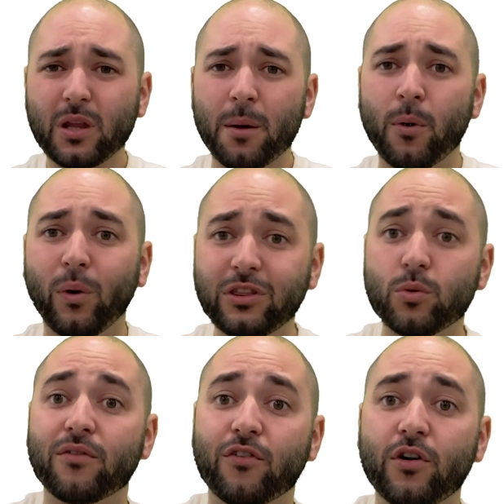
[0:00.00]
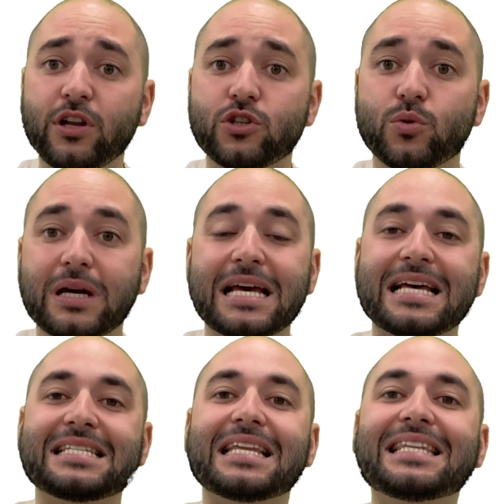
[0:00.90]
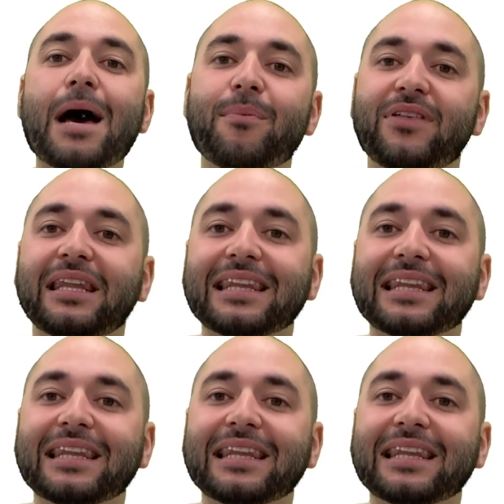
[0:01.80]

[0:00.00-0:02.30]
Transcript: but what they're referring to is the depth and